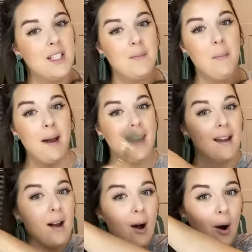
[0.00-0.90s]
my
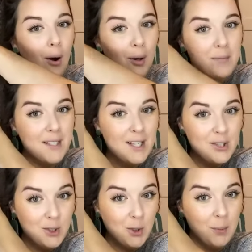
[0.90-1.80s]
arms get
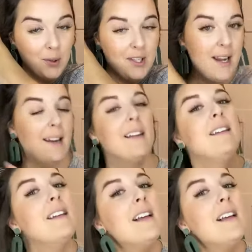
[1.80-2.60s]
super tan,